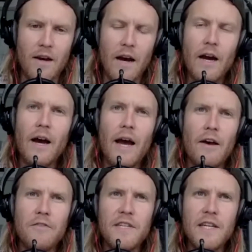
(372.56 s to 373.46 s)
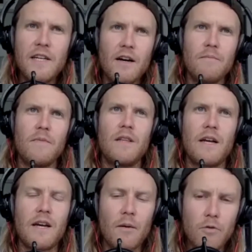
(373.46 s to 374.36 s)
I have seen like a
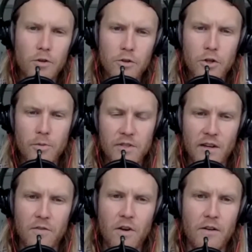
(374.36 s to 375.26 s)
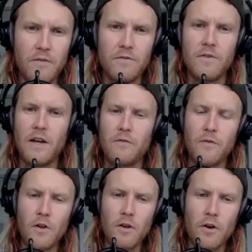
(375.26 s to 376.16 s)
couple YouTubers I've kind of like
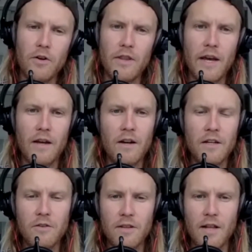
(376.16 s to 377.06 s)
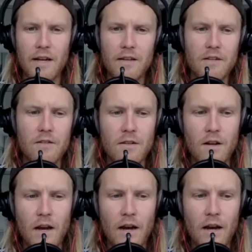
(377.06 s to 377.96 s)
followed. They're kind of doing like
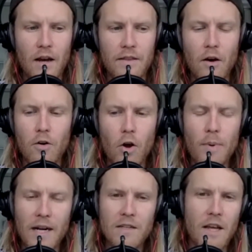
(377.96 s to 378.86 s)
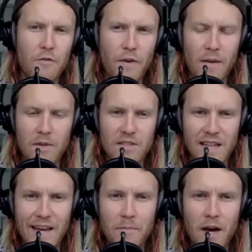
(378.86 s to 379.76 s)
they'll go back to like famous
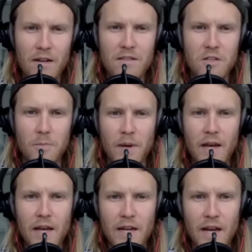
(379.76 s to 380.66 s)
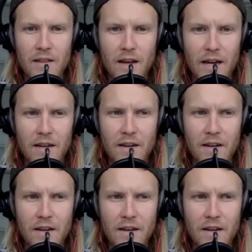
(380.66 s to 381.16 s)
landmarks in Japan, and like